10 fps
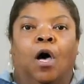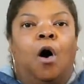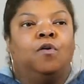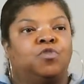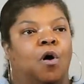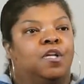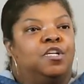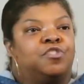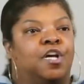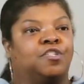Who doing
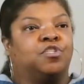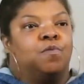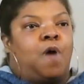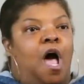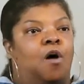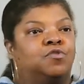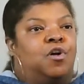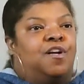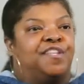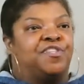the Tootsie Roll
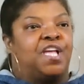during the